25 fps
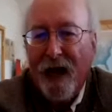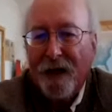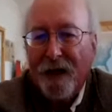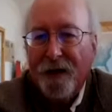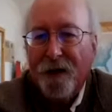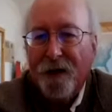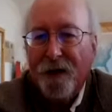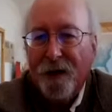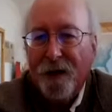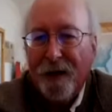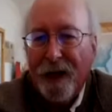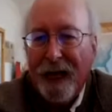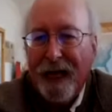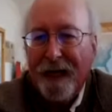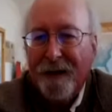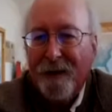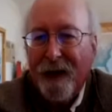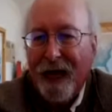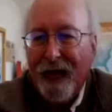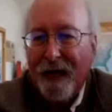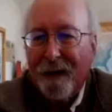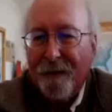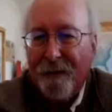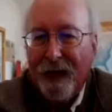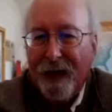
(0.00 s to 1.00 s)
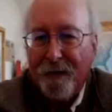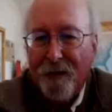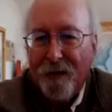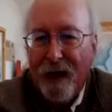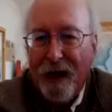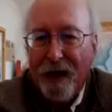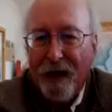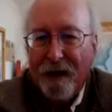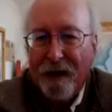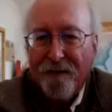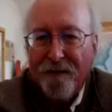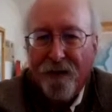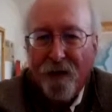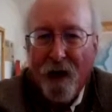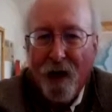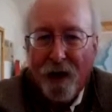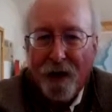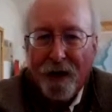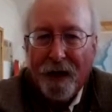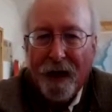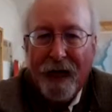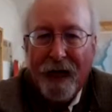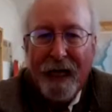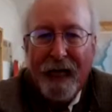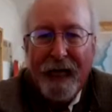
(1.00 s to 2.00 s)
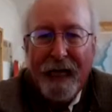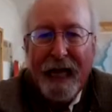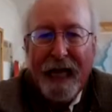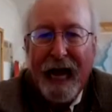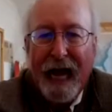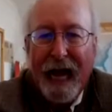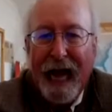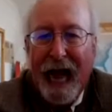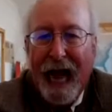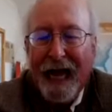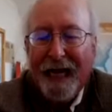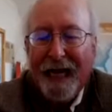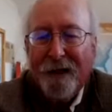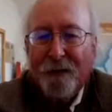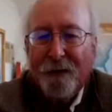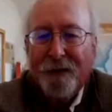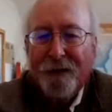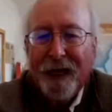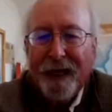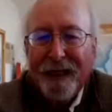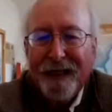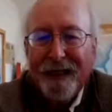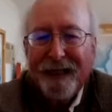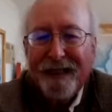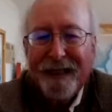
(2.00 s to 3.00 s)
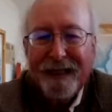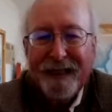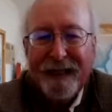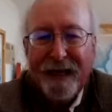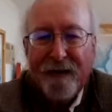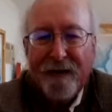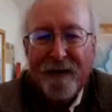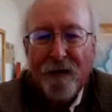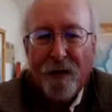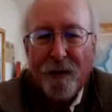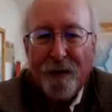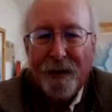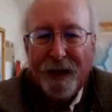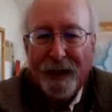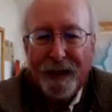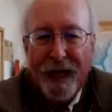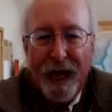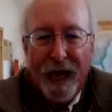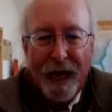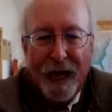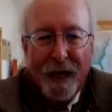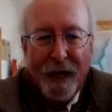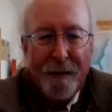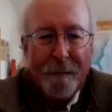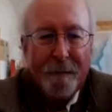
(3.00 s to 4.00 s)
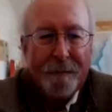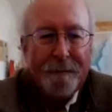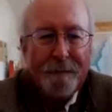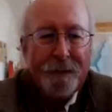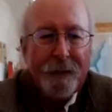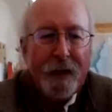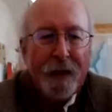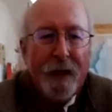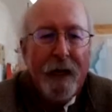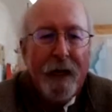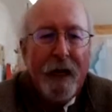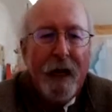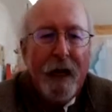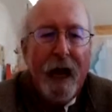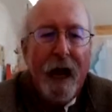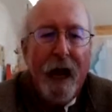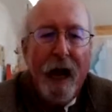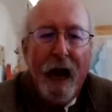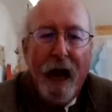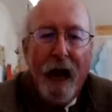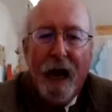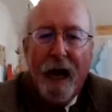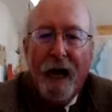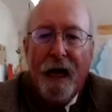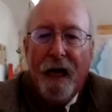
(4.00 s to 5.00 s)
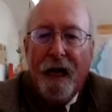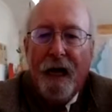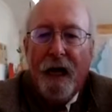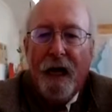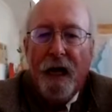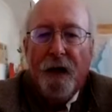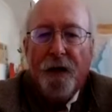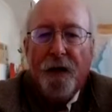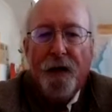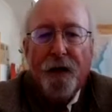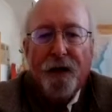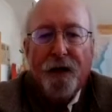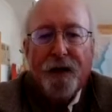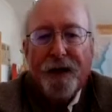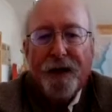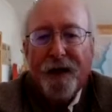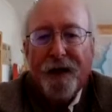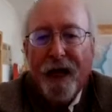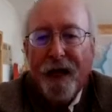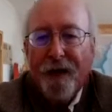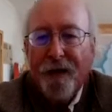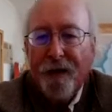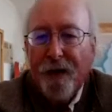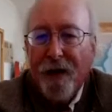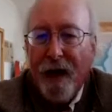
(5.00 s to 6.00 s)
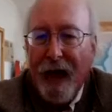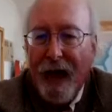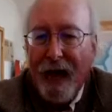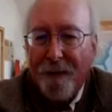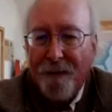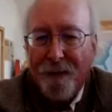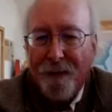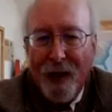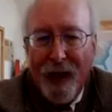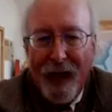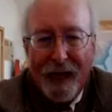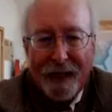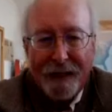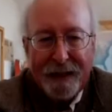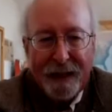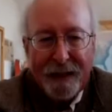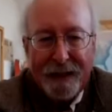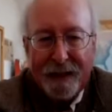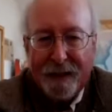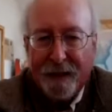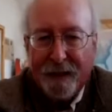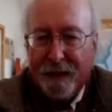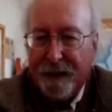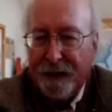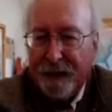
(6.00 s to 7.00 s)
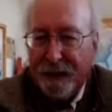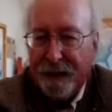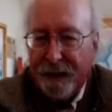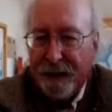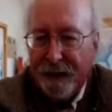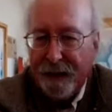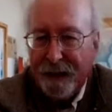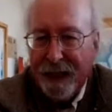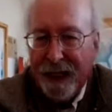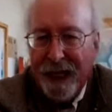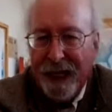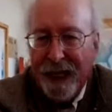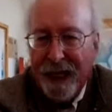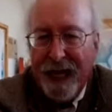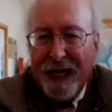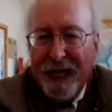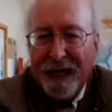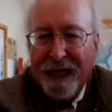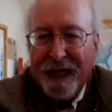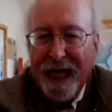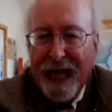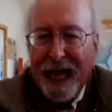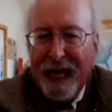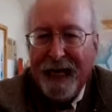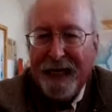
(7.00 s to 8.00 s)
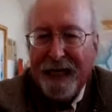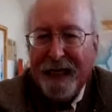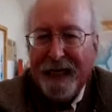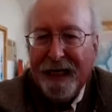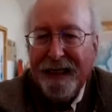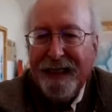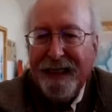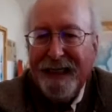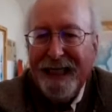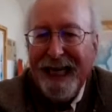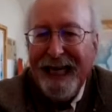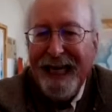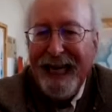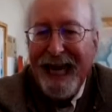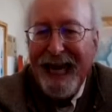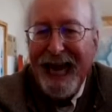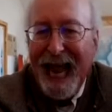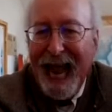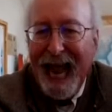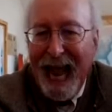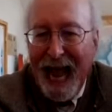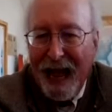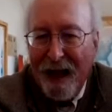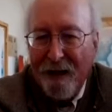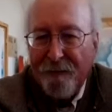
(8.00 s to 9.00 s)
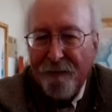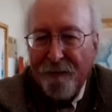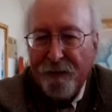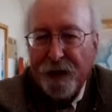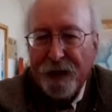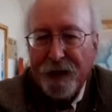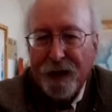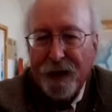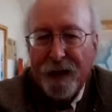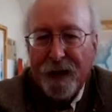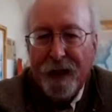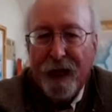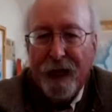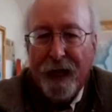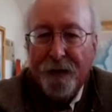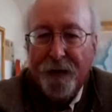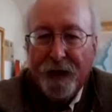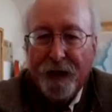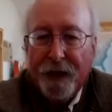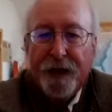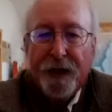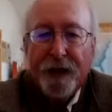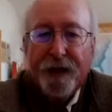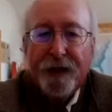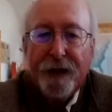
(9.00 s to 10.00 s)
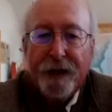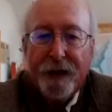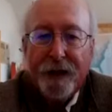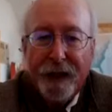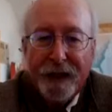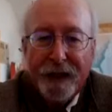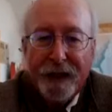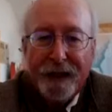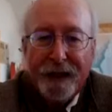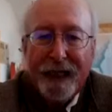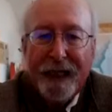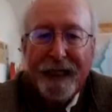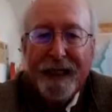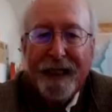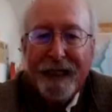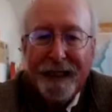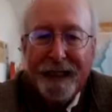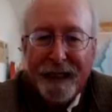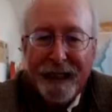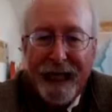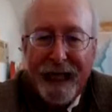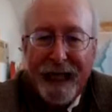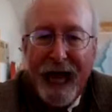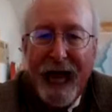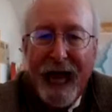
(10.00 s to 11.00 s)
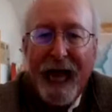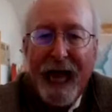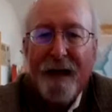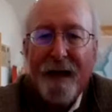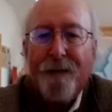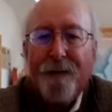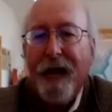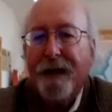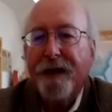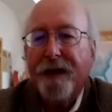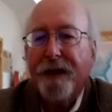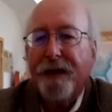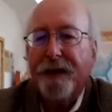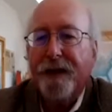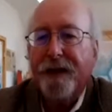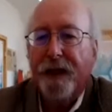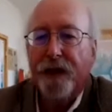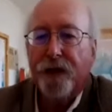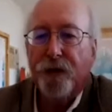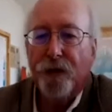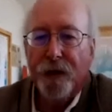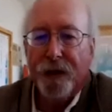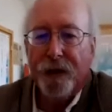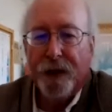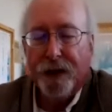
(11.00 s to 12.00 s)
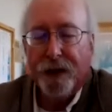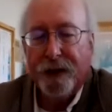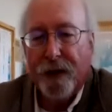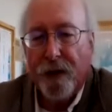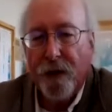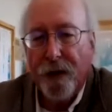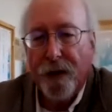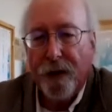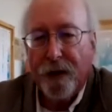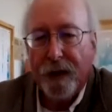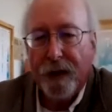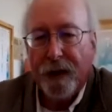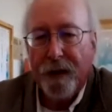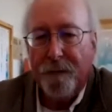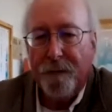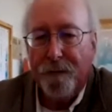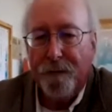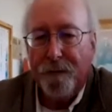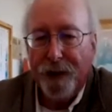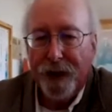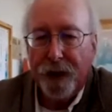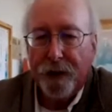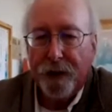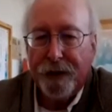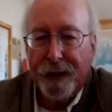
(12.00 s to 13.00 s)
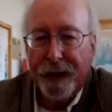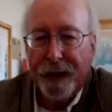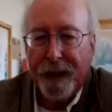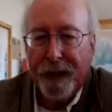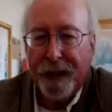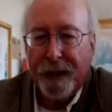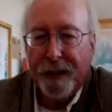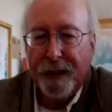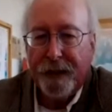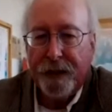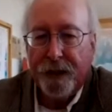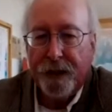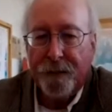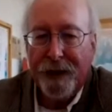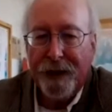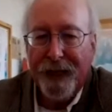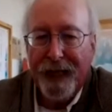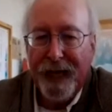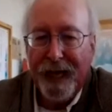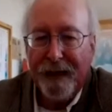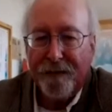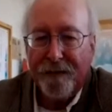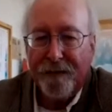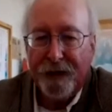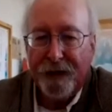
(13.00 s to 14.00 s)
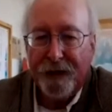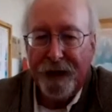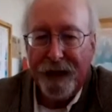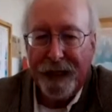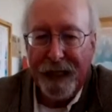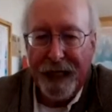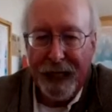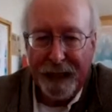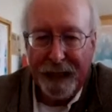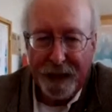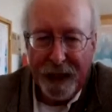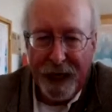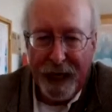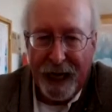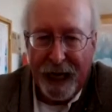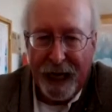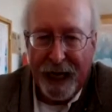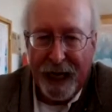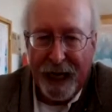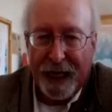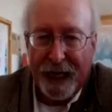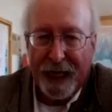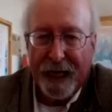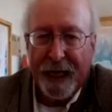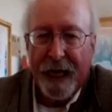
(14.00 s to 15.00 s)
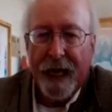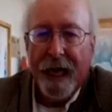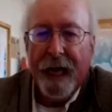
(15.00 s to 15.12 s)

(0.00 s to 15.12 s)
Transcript: underlain by a bedrock fault. I don't think this has ever been done. There's another hypothesis that DFs, and this is the hypothesis which is currently built into PFDHA,